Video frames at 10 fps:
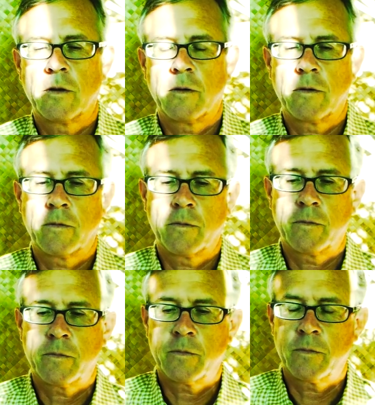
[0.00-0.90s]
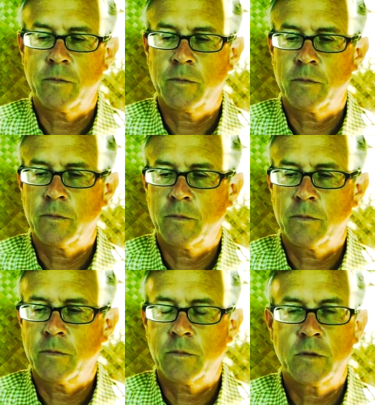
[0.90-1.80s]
Nothing is said.